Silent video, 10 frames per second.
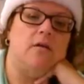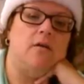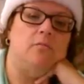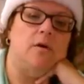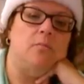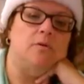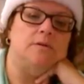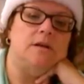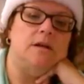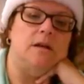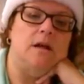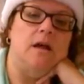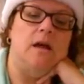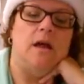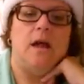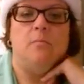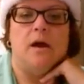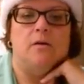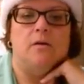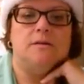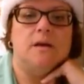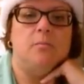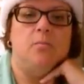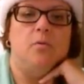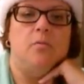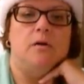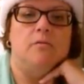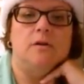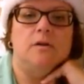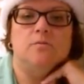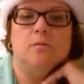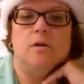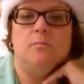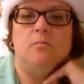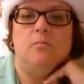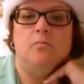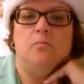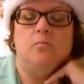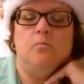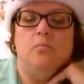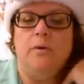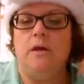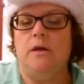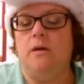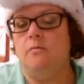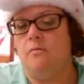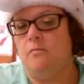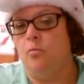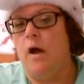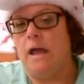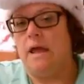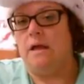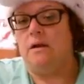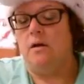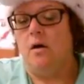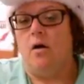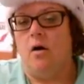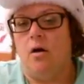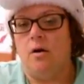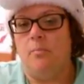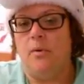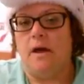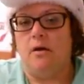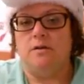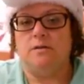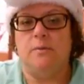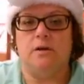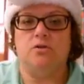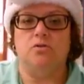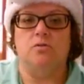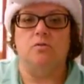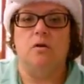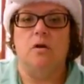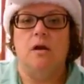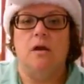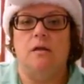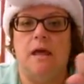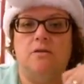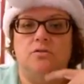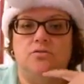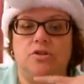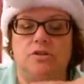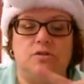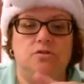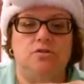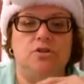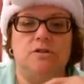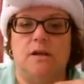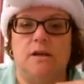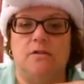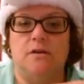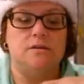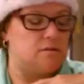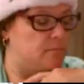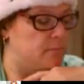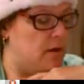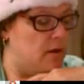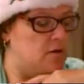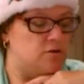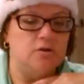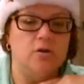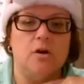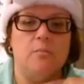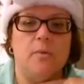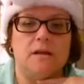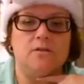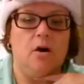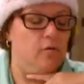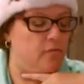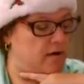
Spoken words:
represent a balance. I put whatever it is we're going to be weighing on a balance picture, and just like this. So you're going to mass all 5